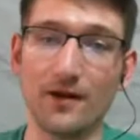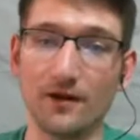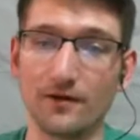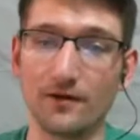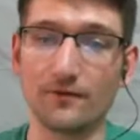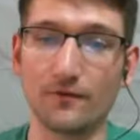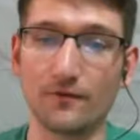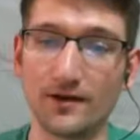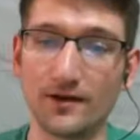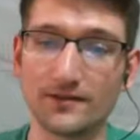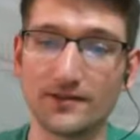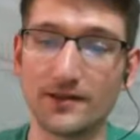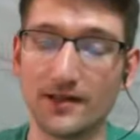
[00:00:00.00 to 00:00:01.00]
good friend,
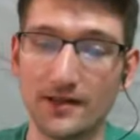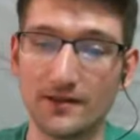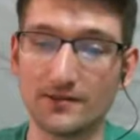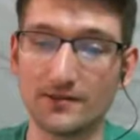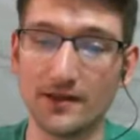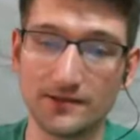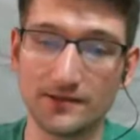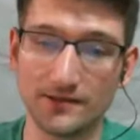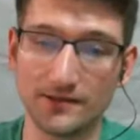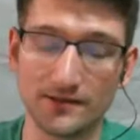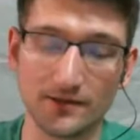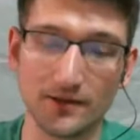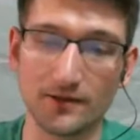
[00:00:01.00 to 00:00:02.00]
said that he
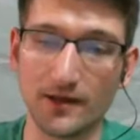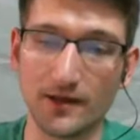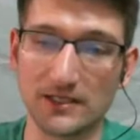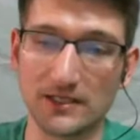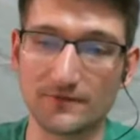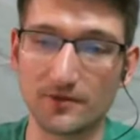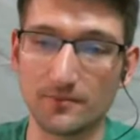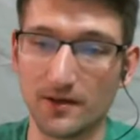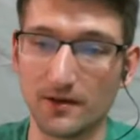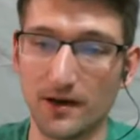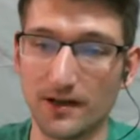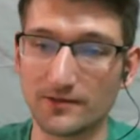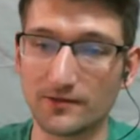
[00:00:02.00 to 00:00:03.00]
sees good things for
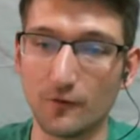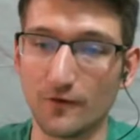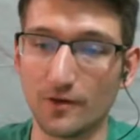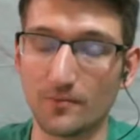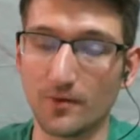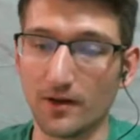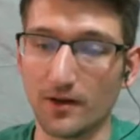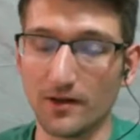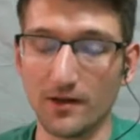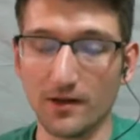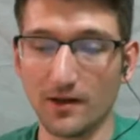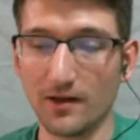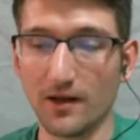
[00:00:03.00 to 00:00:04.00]
Damir Hadzovic, but
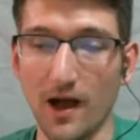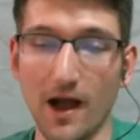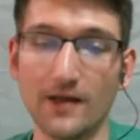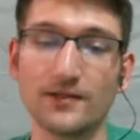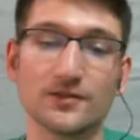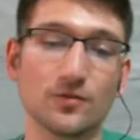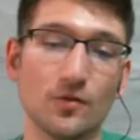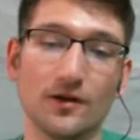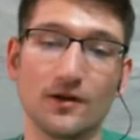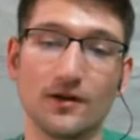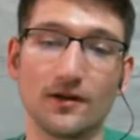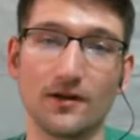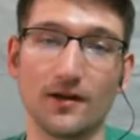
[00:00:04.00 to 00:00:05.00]
I just want